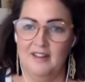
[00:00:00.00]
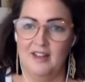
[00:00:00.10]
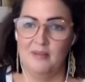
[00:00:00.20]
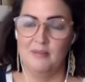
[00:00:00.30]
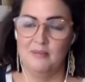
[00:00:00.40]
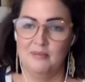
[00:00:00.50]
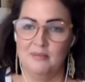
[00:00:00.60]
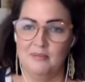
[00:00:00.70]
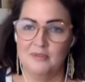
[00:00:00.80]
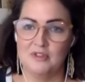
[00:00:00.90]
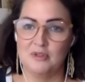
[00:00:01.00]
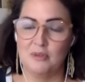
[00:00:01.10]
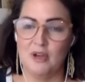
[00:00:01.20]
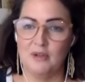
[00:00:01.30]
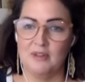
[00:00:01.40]
um, to
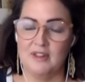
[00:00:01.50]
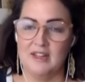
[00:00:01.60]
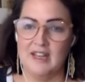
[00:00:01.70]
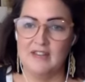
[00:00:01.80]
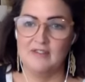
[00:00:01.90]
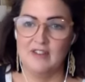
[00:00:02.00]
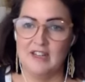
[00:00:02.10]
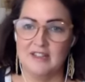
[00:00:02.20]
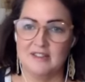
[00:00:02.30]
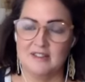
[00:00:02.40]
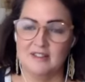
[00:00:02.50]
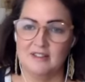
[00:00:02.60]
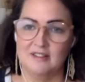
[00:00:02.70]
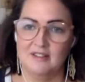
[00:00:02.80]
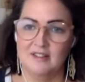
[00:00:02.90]
work with in the evenings
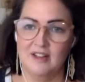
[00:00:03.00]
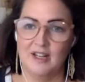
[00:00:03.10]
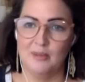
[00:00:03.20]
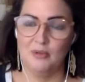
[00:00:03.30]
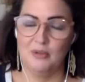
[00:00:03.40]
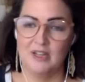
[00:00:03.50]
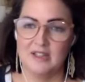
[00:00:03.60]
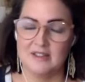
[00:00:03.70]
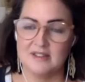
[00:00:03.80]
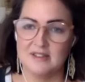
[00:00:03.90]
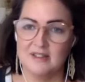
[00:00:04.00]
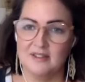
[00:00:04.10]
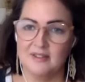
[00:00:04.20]
and early mornings.